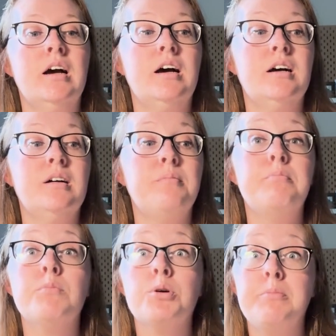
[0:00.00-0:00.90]

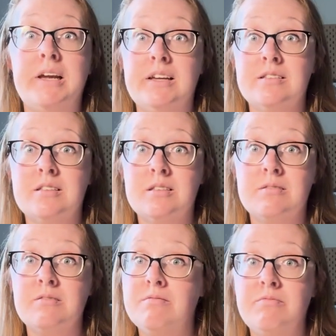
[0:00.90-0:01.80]
Mermaids,
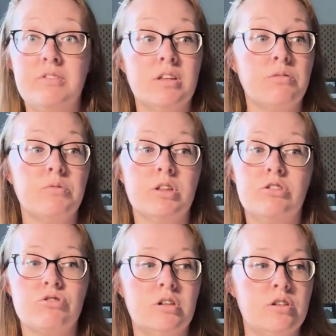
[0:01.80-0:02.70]
feeling really
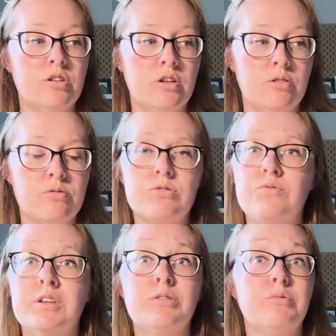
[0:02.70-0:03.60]
drawn to those,
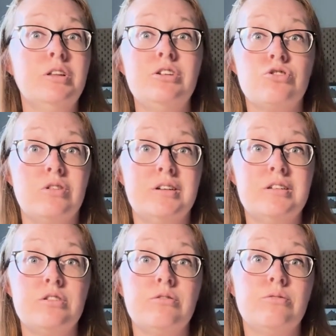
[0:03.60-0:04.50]
feeling really drawn
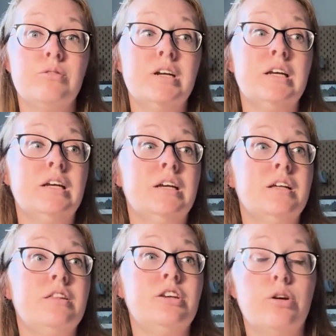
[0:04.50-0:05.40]
to
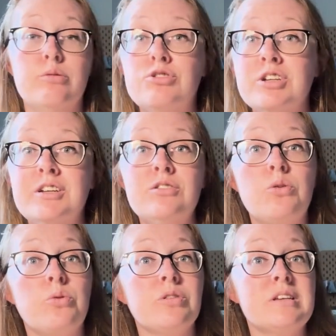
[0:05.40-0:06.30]
the ocean
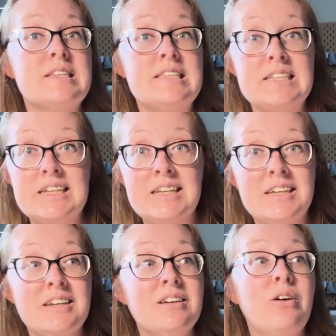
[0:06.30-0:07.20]
or the
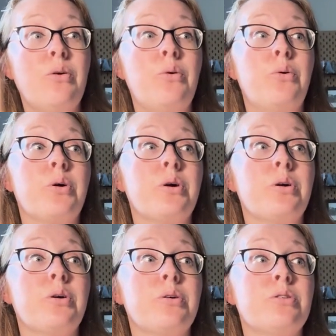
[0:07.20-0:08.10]
sea
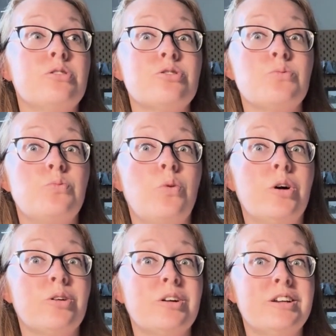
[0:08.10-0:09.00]
or just
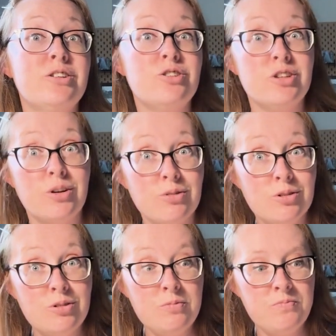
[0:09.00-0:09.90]
water in
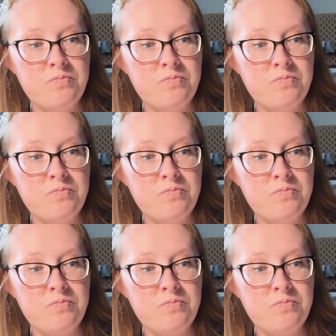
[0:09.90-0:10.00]
general,